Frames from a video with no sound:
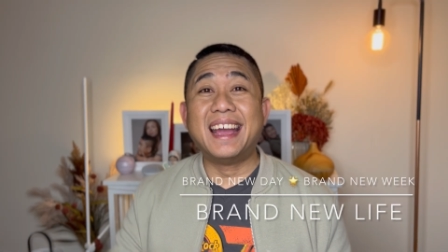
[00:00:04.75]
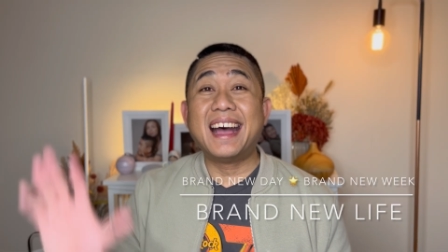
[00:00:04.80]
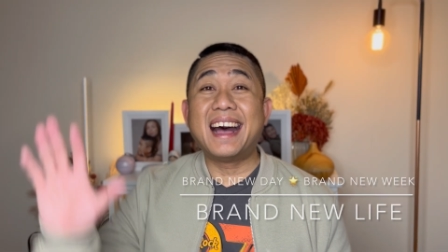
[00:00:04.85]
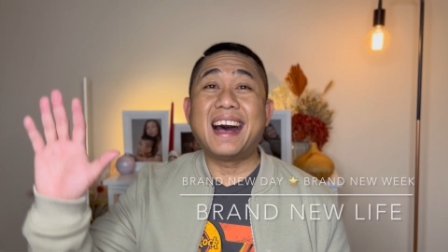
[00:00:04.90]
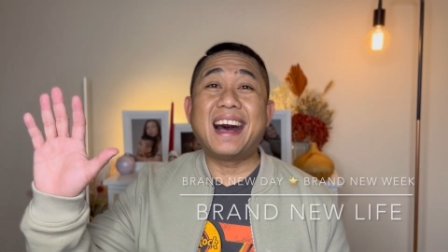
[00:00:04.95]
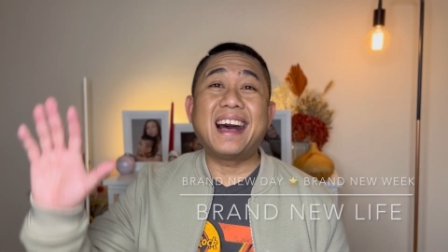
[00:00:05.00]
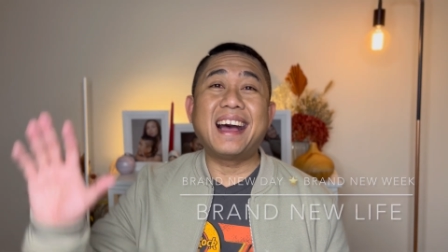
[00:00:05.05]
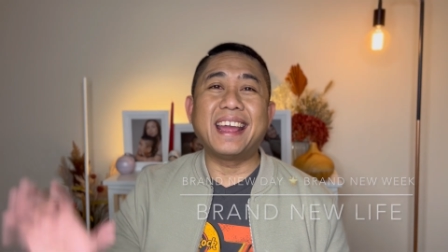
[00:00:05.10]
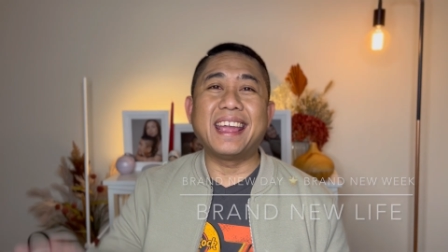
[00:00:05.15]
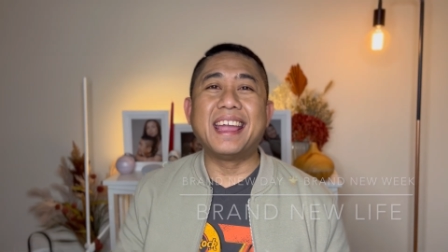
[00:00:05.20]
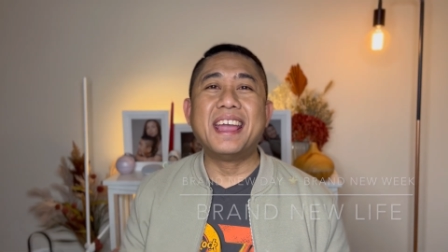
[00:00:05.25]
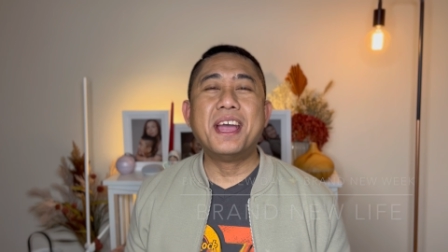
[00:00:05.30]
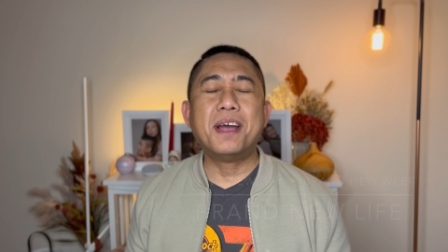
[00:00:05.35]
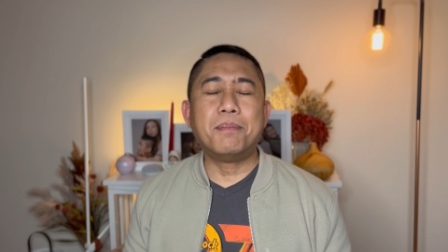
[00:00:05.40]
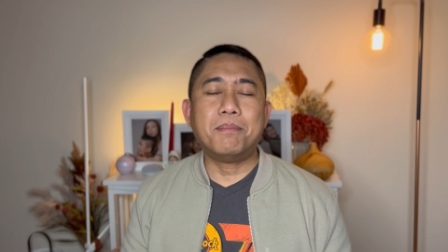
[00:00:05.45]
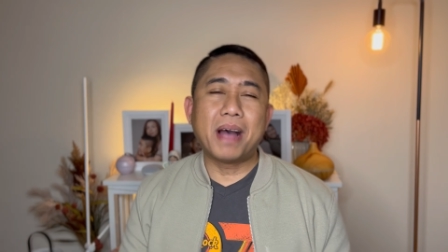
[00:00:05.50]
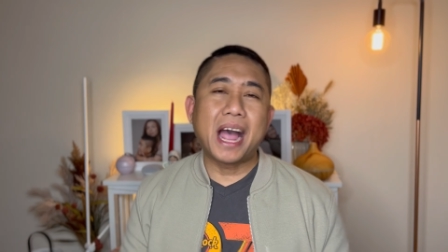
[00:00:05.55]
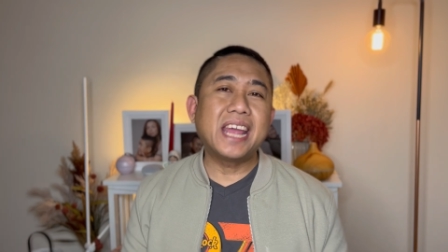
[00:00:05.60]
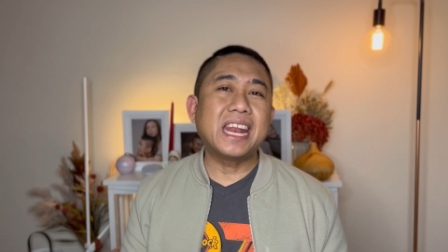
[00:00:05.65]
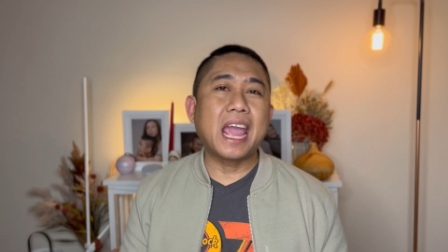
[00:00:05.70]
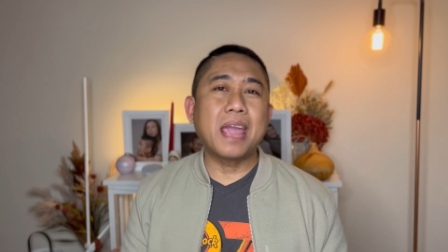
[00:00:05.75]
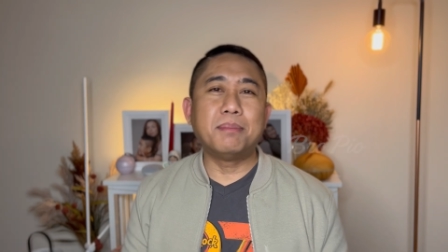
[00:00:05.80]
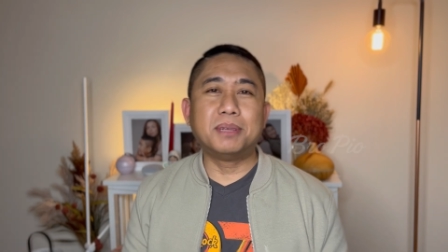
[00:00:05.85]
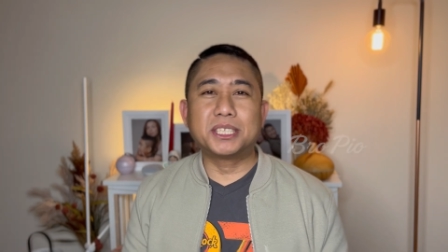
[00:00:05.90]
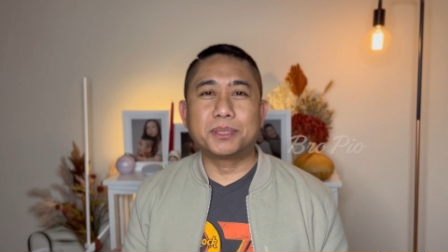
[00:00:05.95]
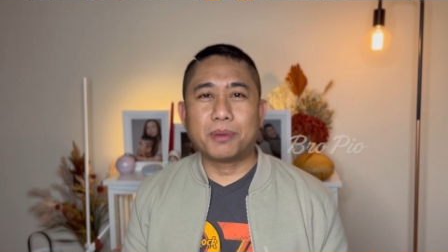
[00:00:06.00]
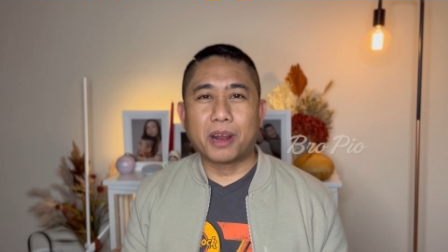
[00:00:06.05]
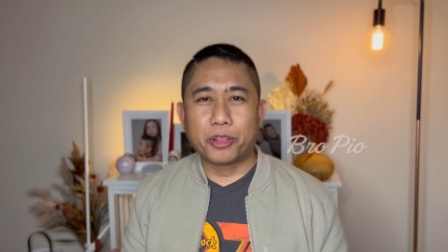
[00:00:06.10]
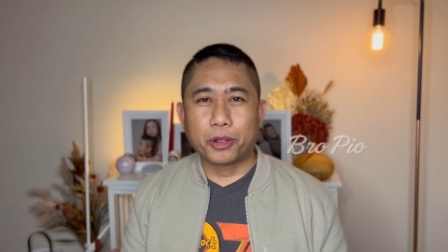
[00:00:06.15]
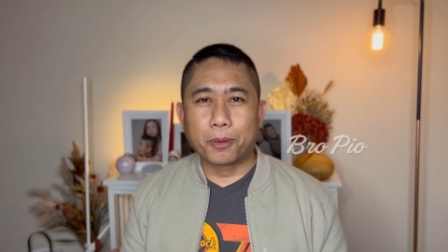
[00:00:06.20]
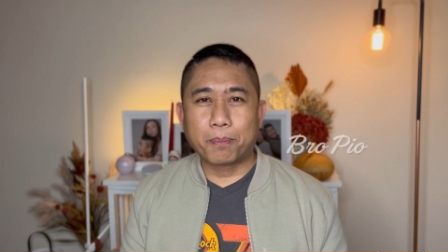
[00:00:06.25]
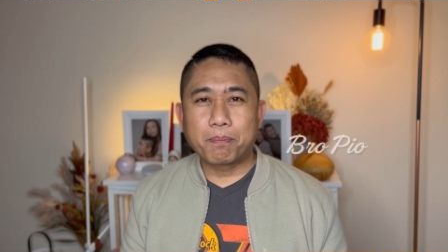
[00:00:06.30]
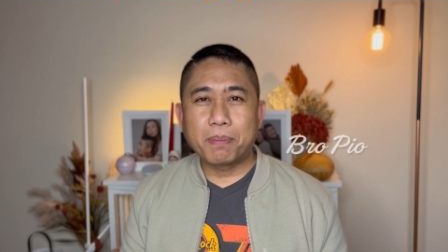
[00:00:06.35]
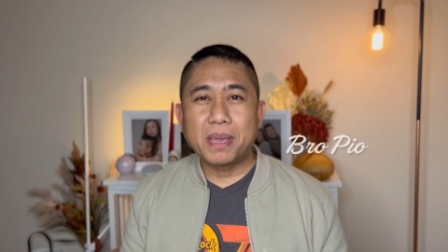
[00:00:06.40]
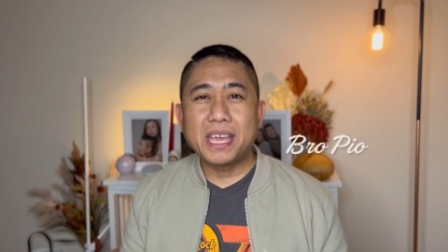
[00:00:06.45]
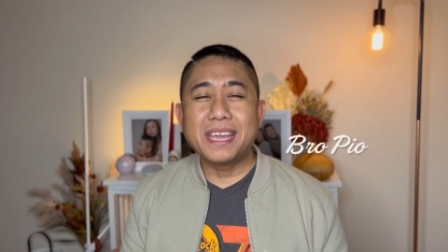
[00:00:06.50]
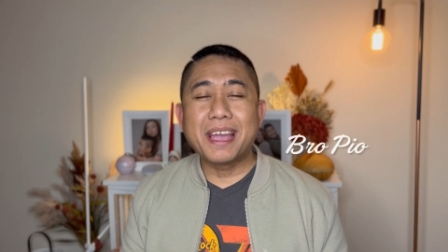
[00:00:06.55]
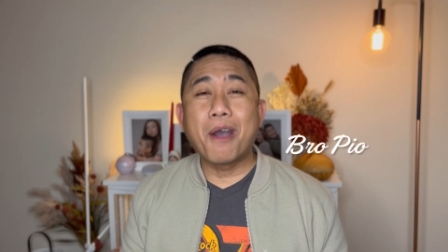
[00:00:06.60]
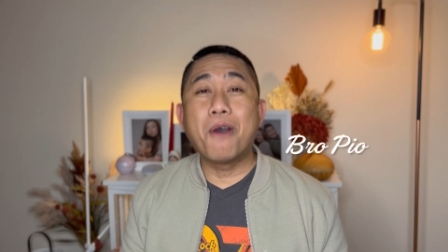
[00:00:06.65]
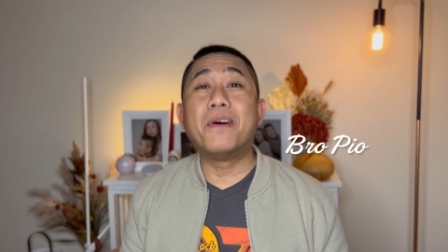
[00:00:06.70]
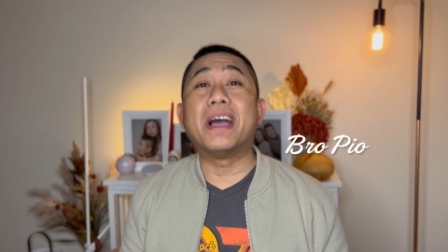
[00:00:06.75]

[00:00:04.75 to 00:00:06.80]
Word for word: Hi, my name is Brother Pio,